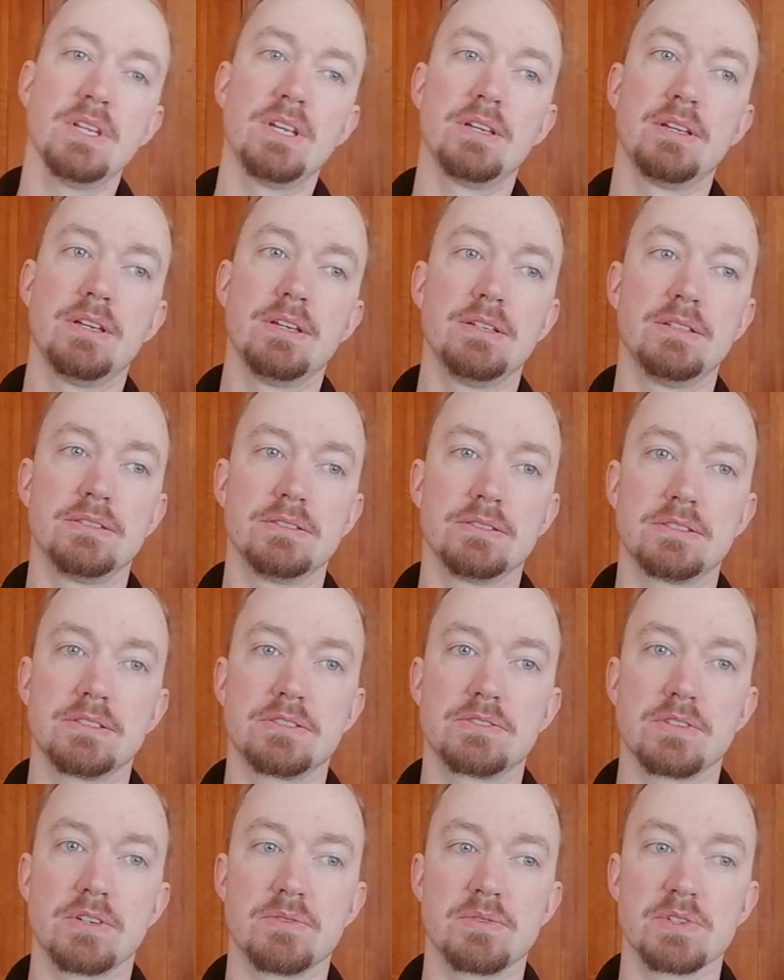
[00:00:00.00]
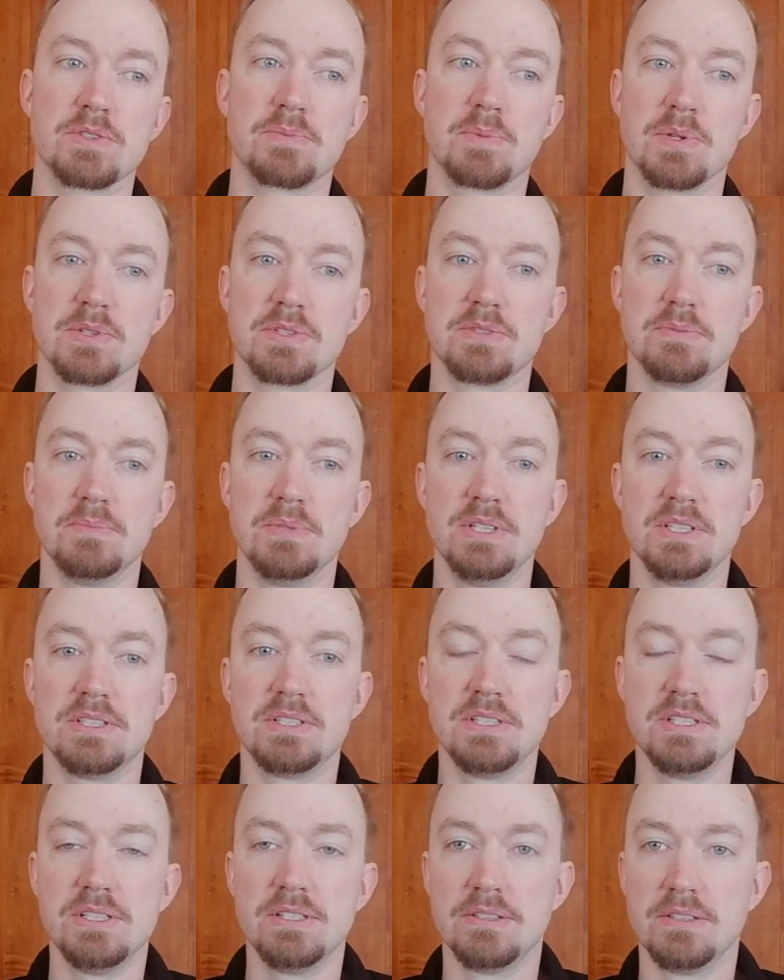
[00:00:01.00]
and it's a
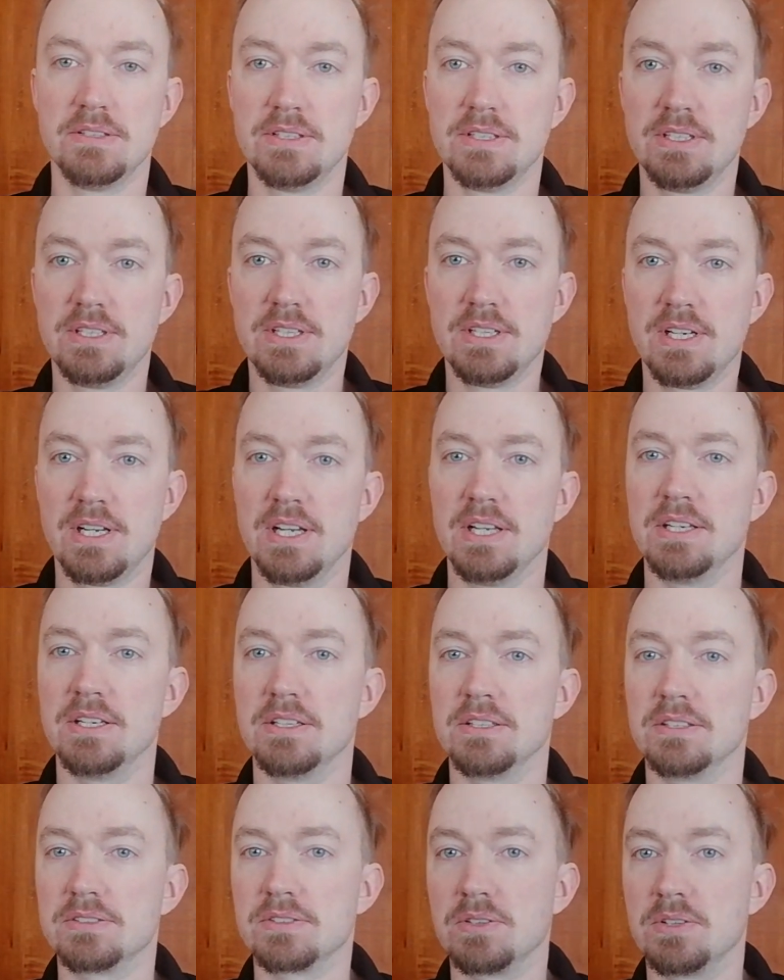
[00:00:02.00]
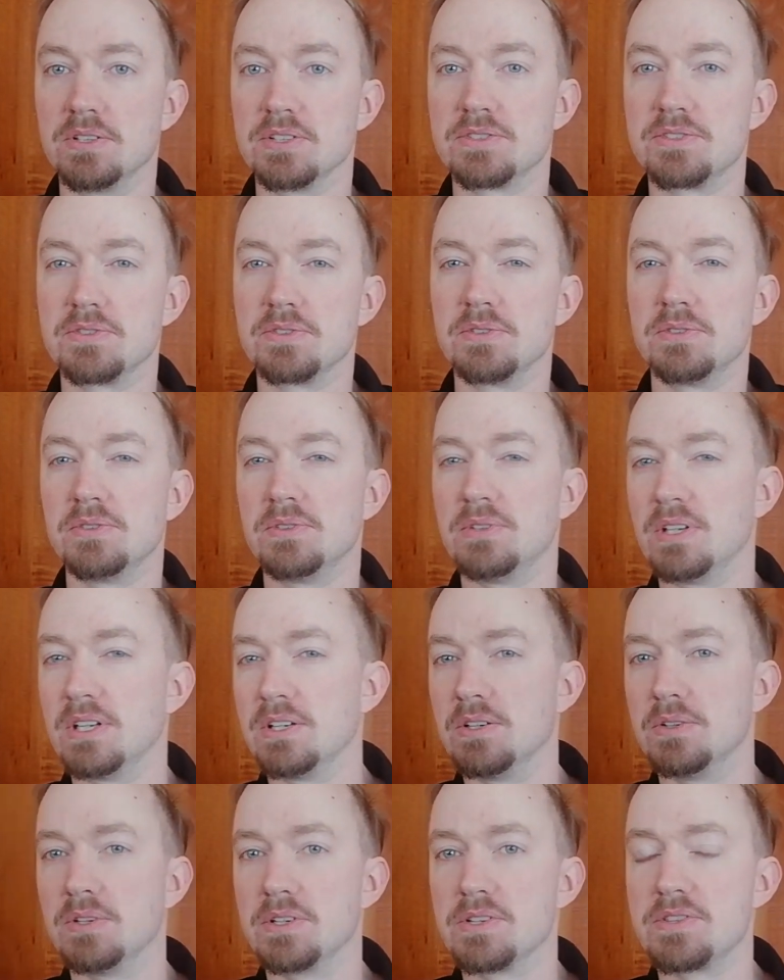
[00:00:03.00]
responsibility. And also, I
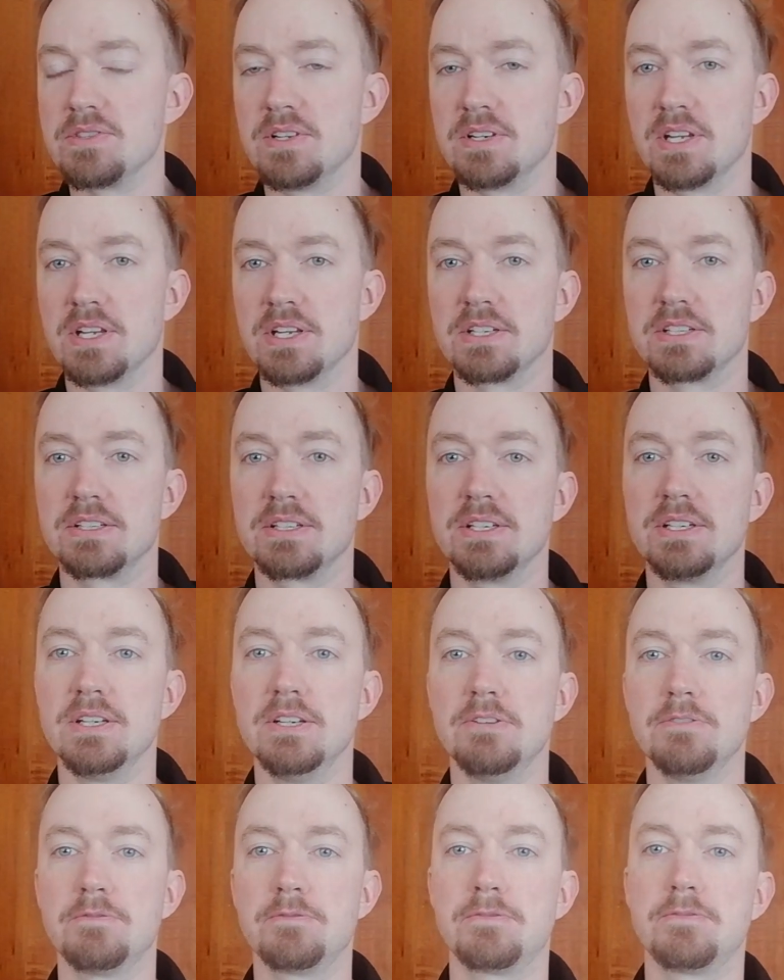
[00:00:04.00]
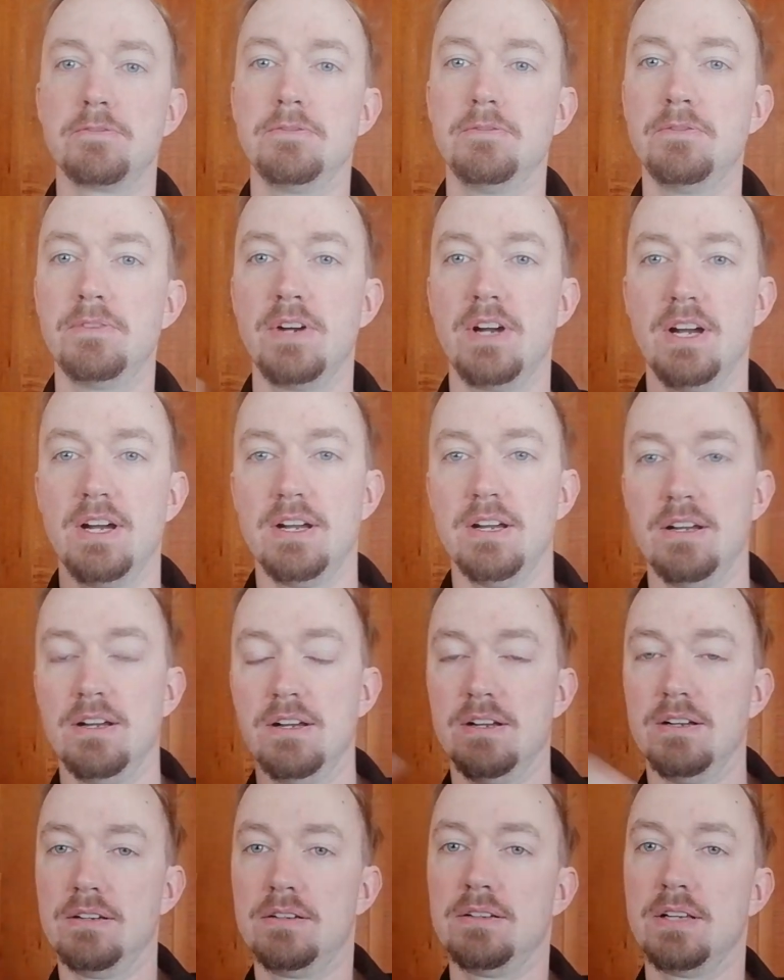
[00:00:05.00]
heard that if
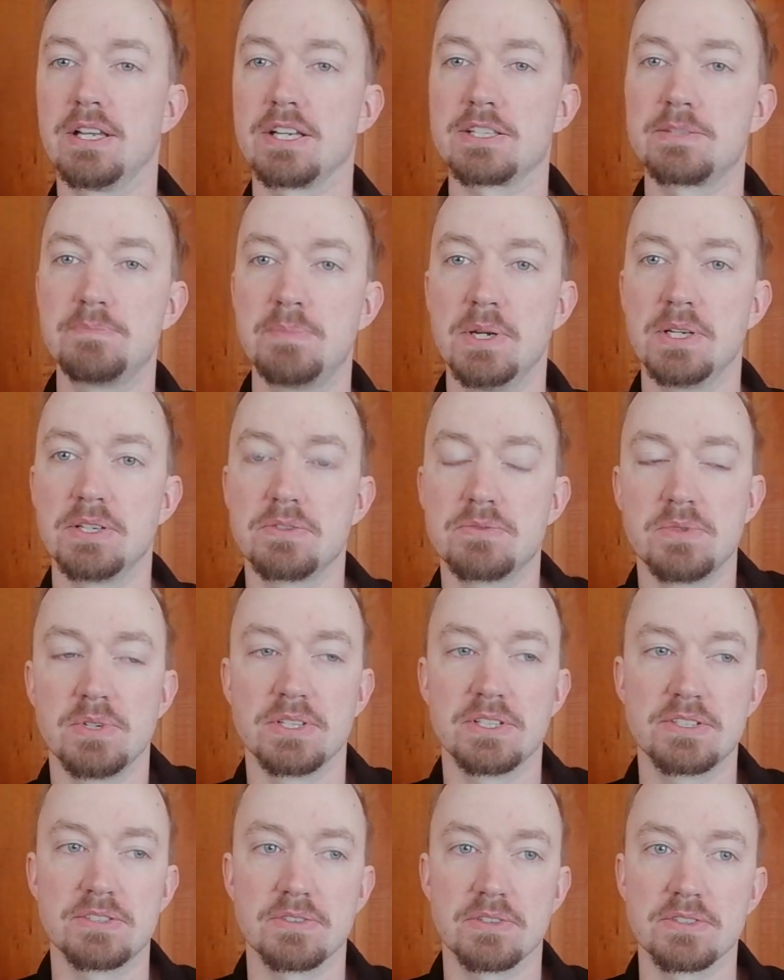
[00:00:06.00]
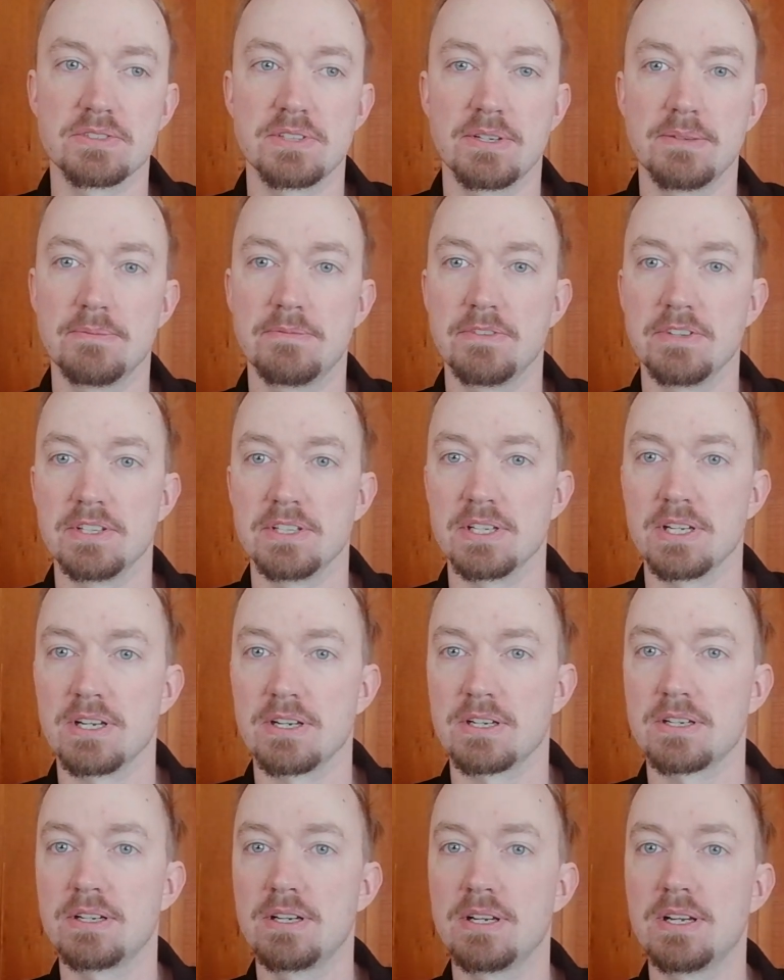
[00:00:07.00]
uh, expatriates or something
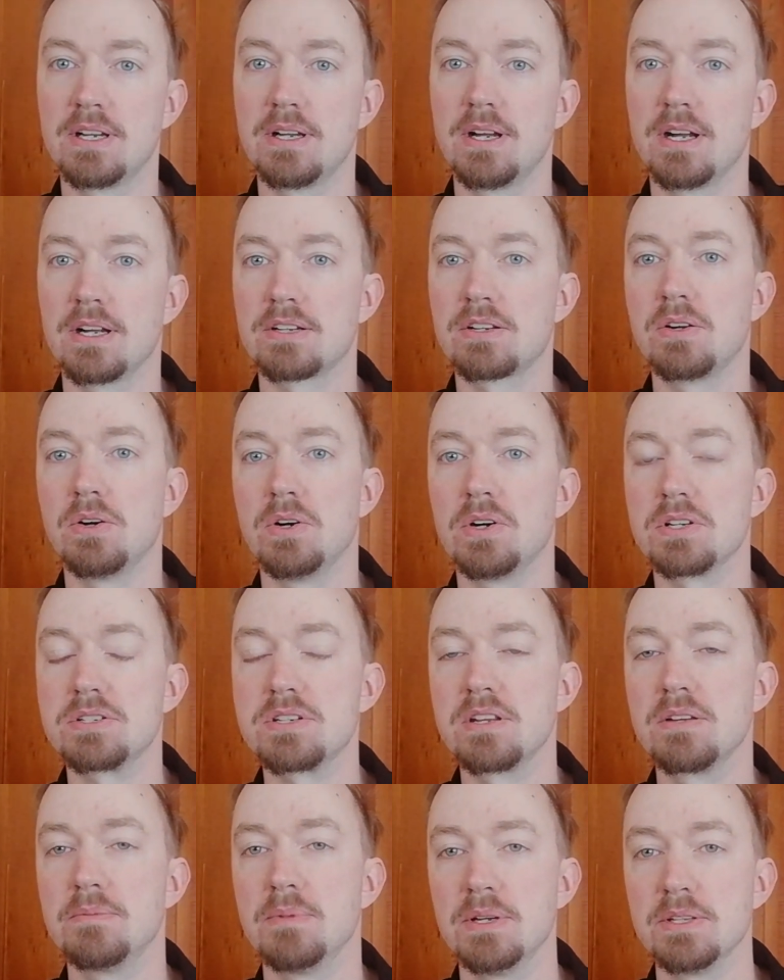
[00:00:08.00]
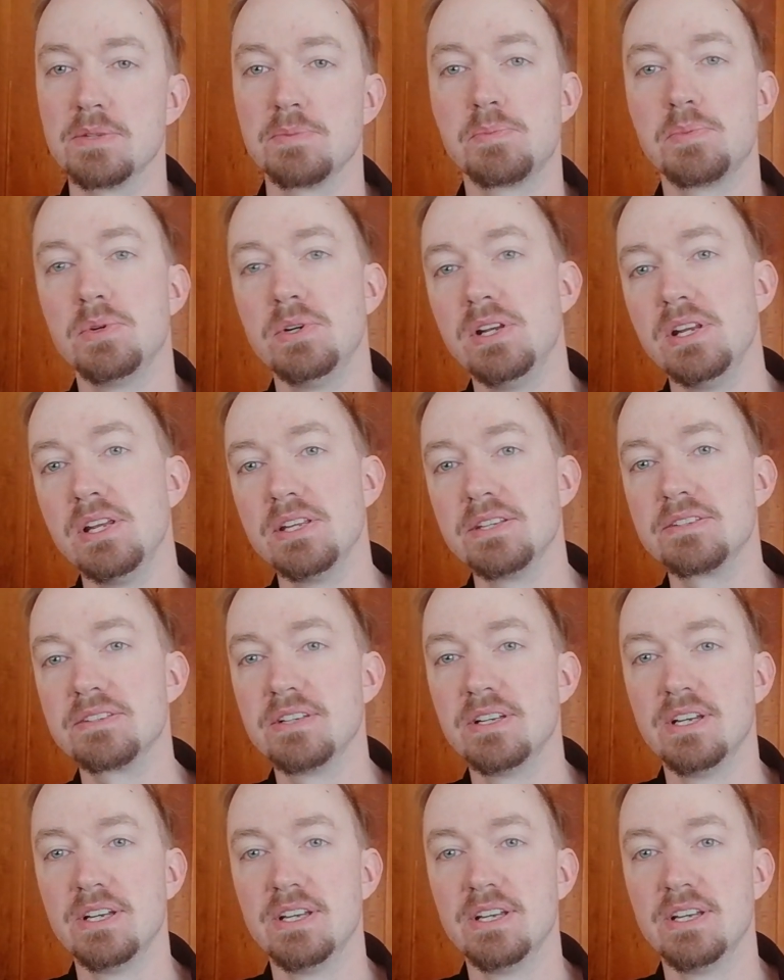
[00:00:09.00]
are, are caught by the police,